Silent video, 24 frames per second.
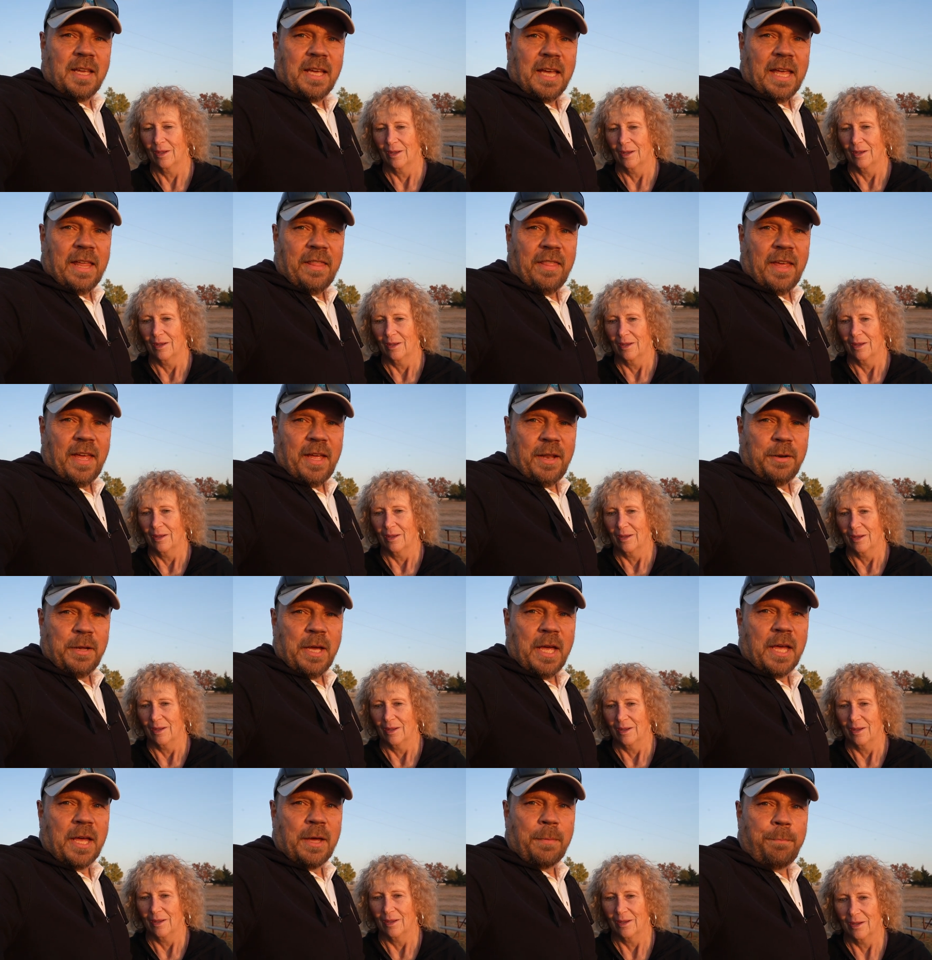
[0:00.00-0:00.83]
Speaker 1: And
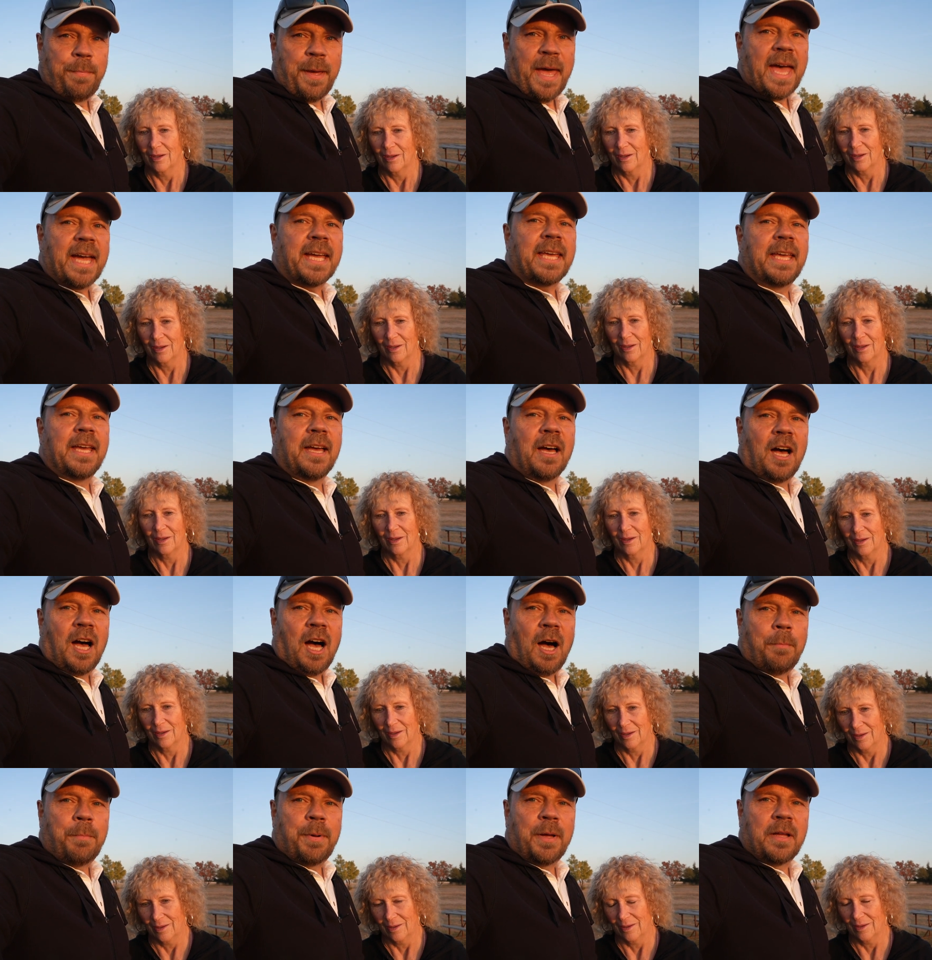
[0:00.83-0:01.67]
then backing
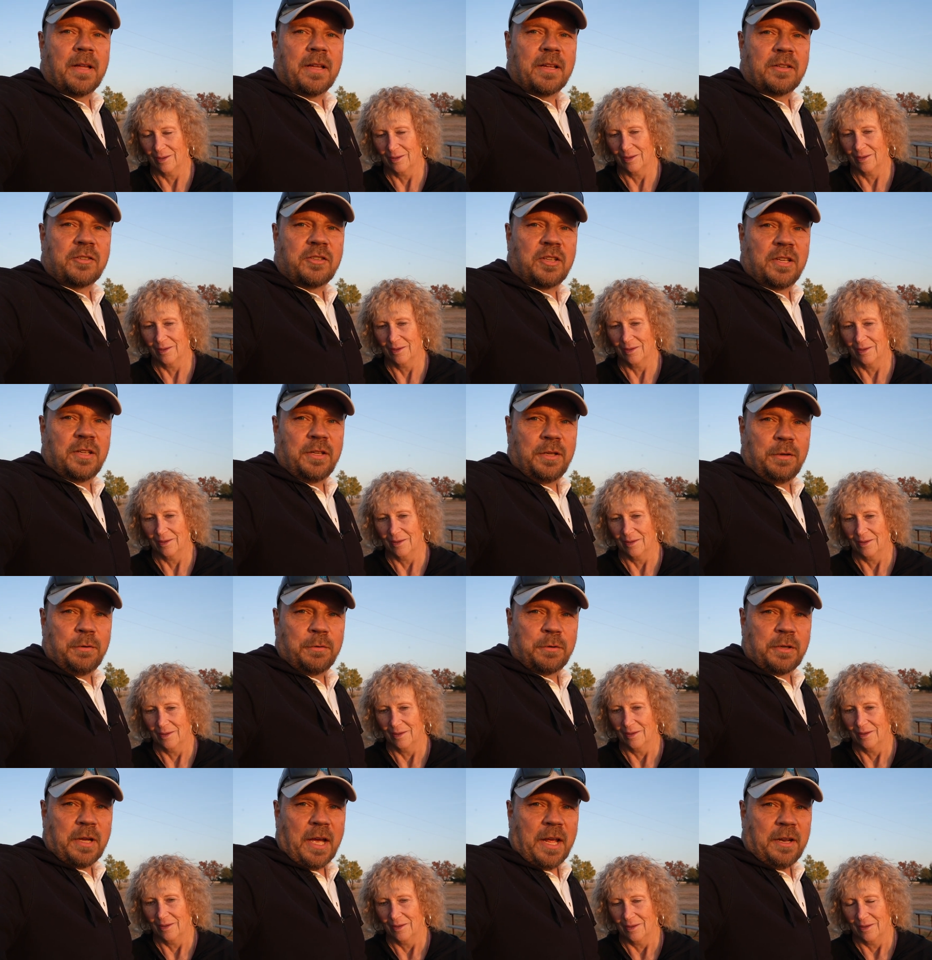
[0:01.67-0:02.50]
up
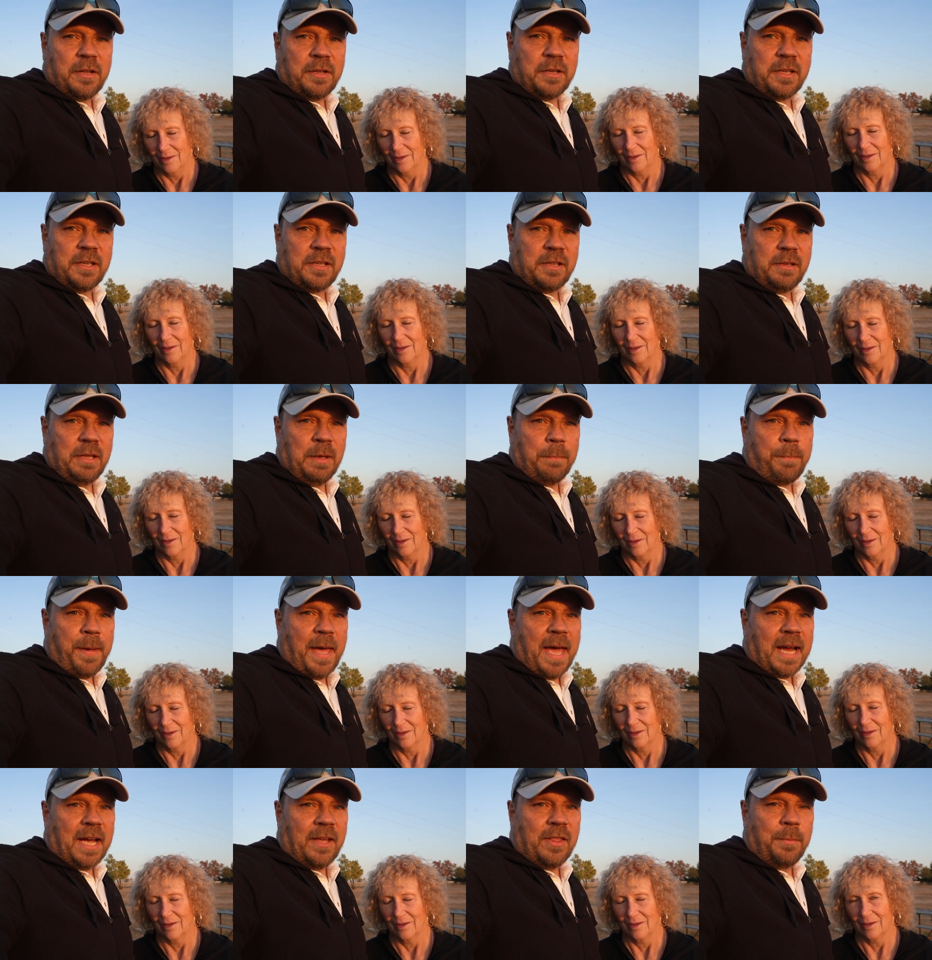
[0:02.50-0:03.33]
to kind of
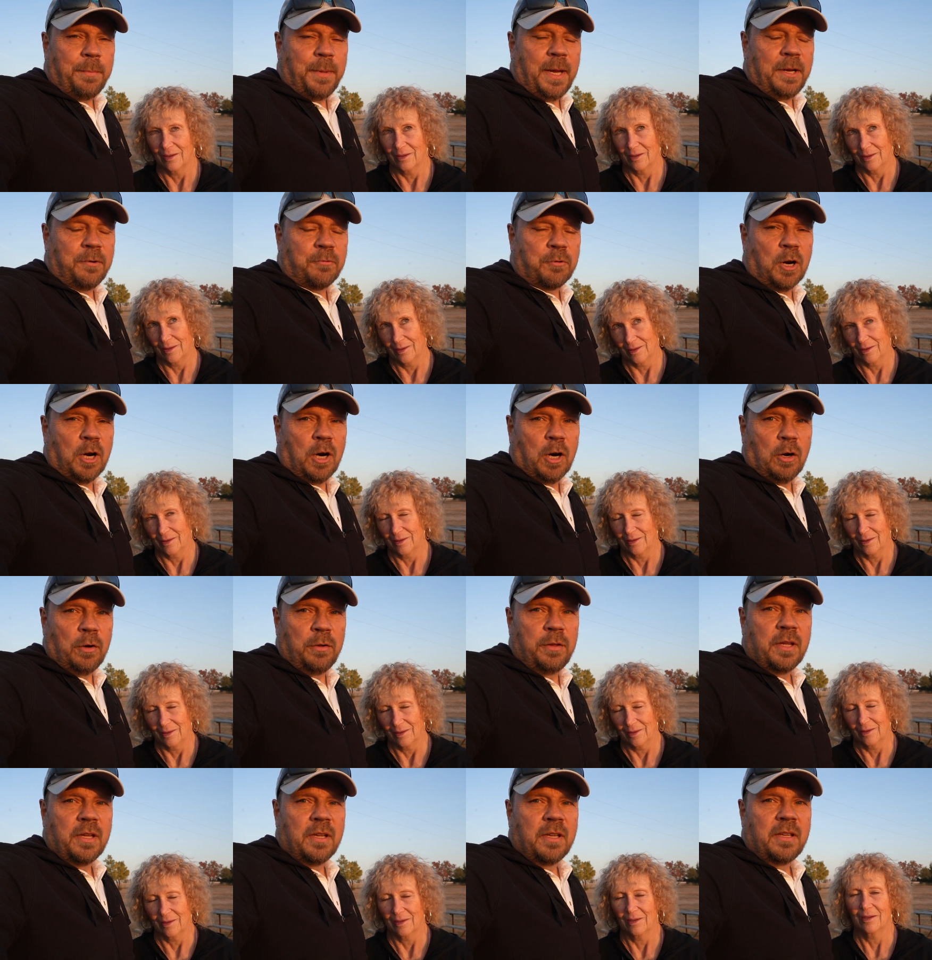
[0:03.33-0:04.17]
get back on the main
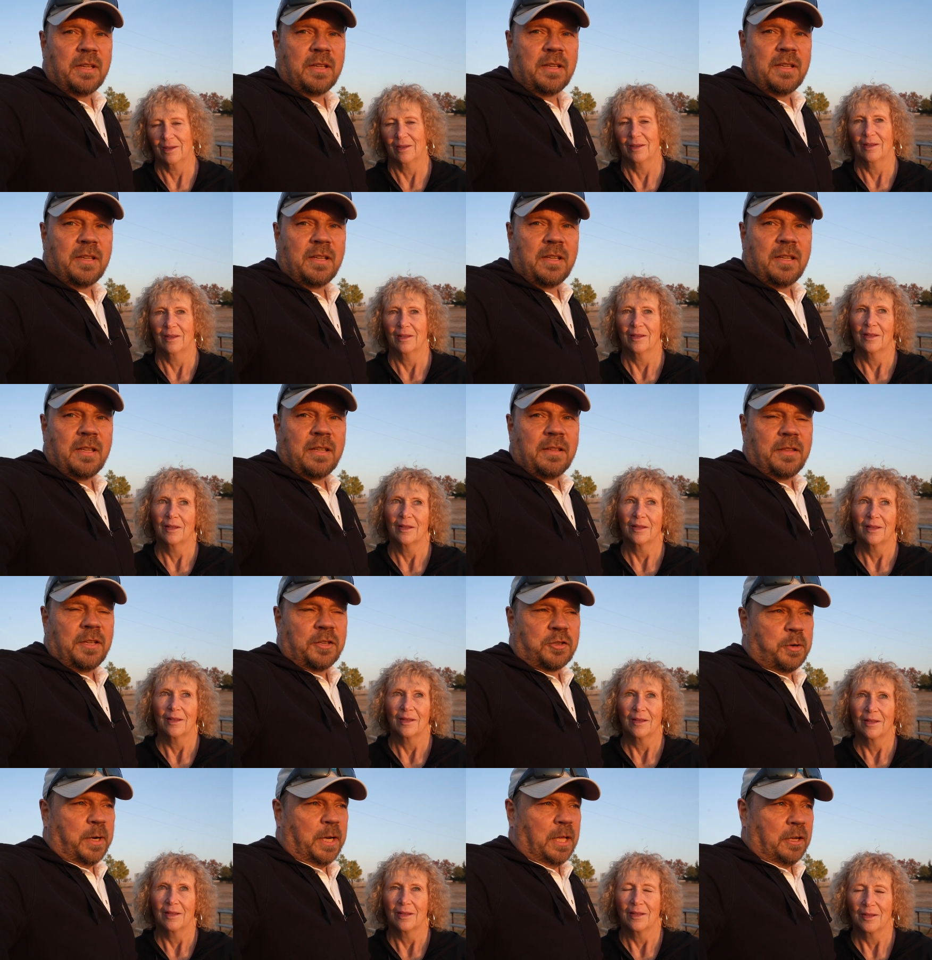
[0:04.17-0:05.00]
road,
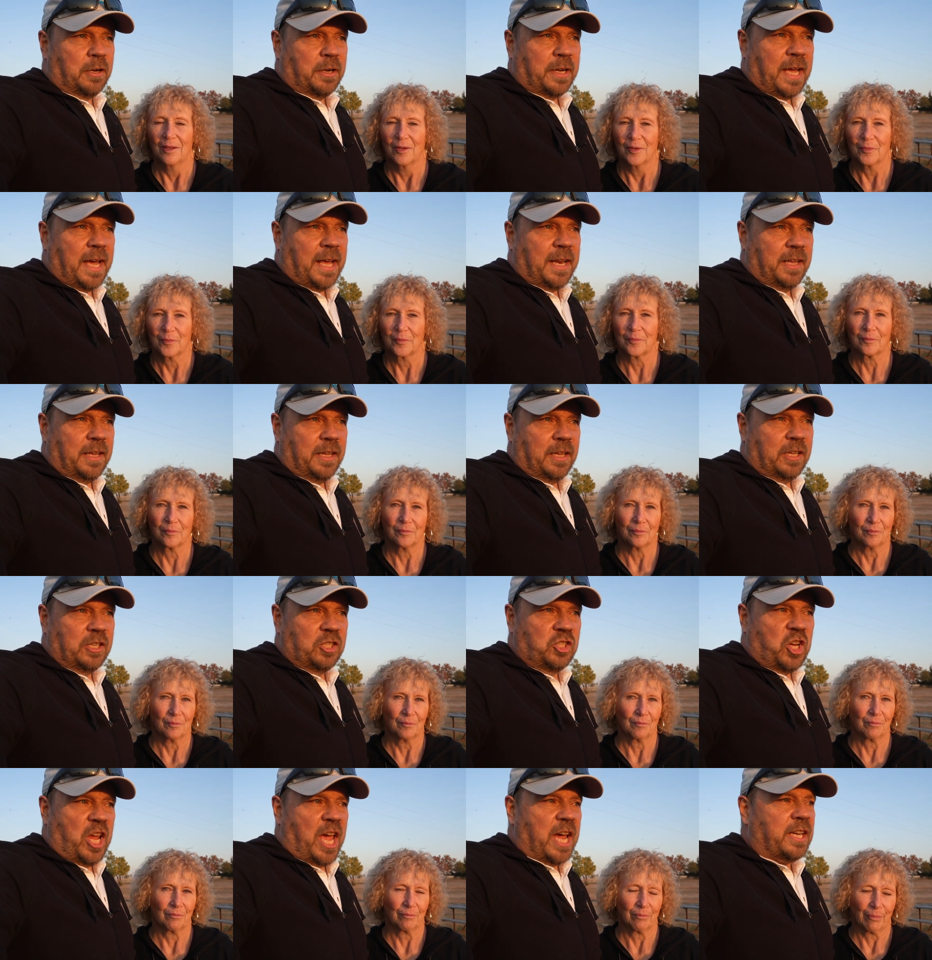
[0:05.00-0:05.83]
the trailer kind
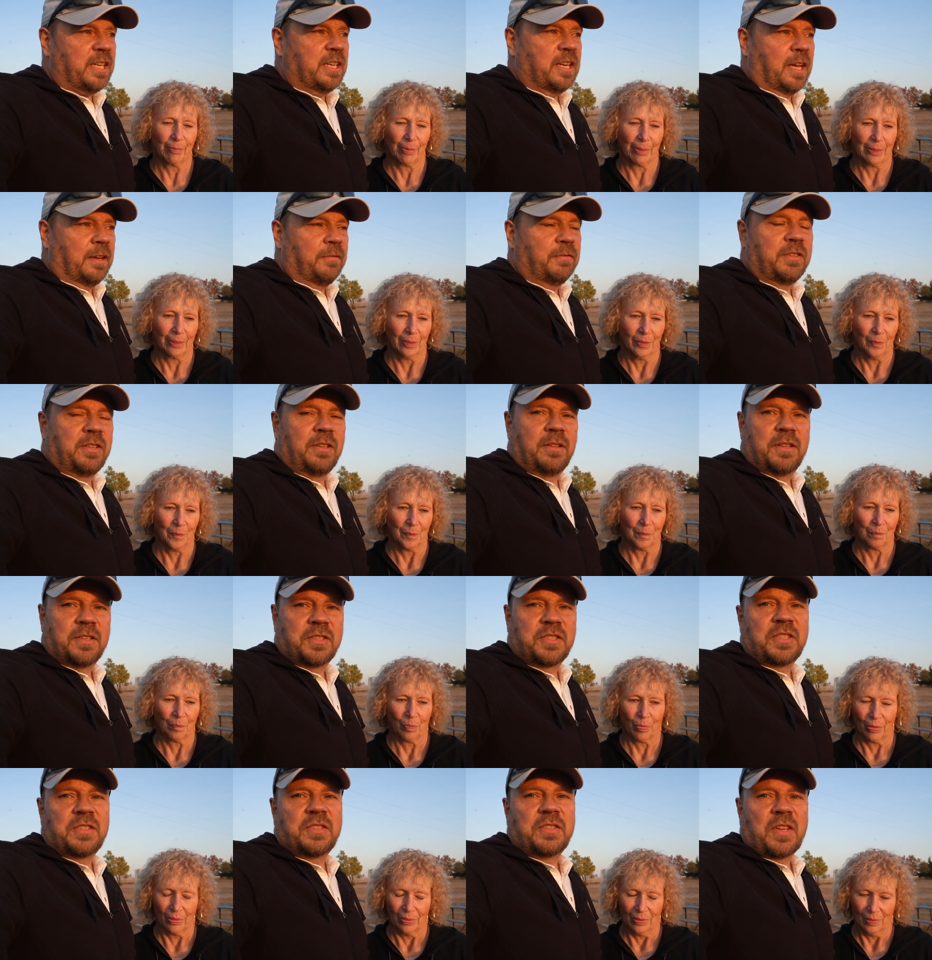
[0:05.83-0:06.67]
of jackknifed to
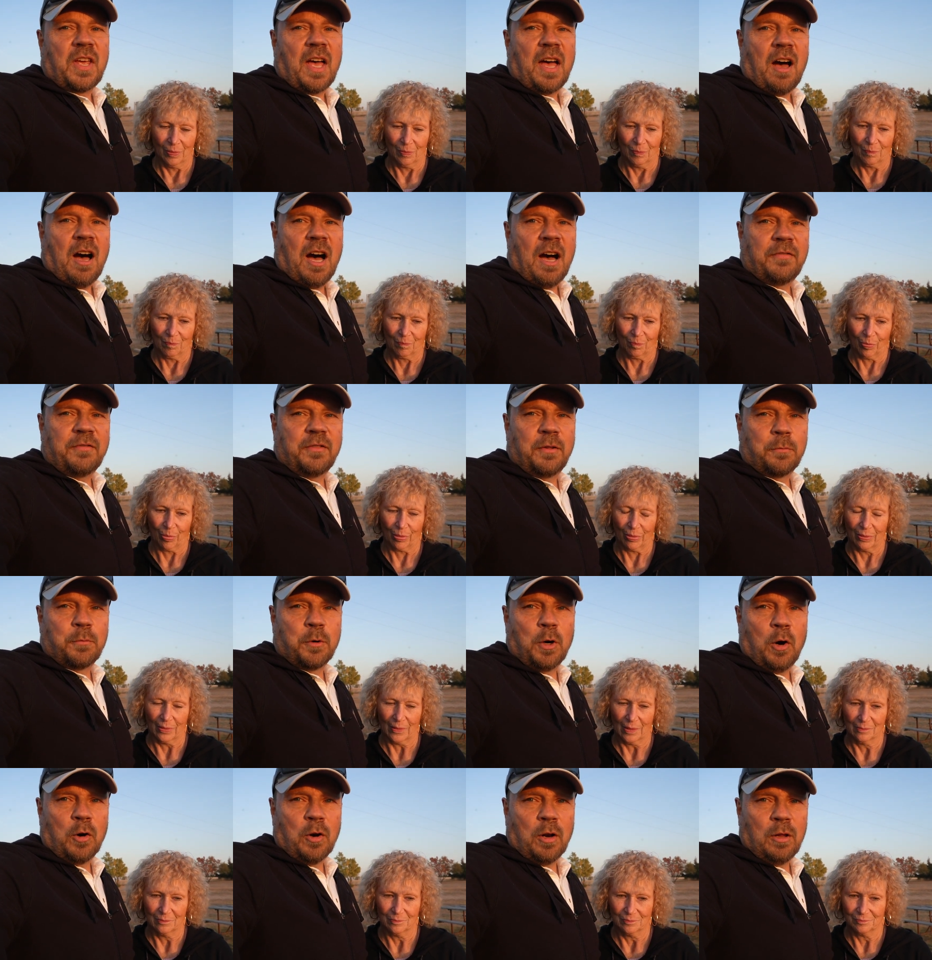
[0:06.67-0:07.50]
the off
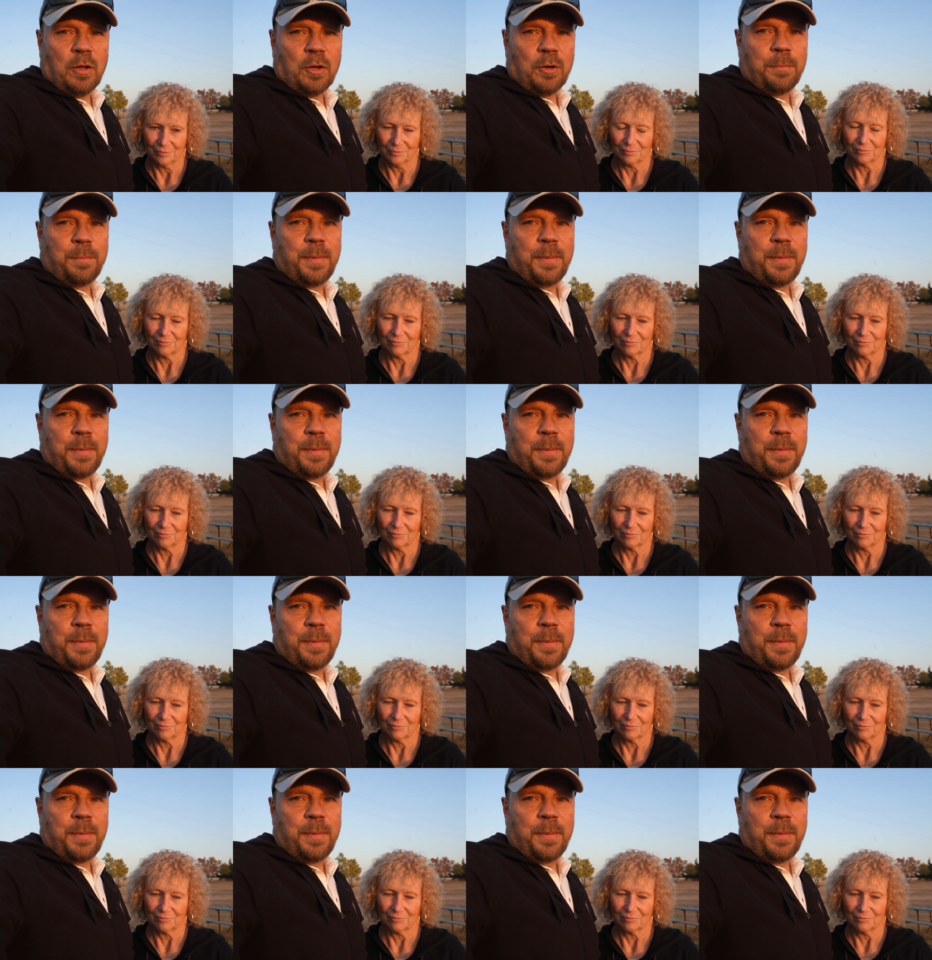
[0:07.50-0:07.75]
the road a little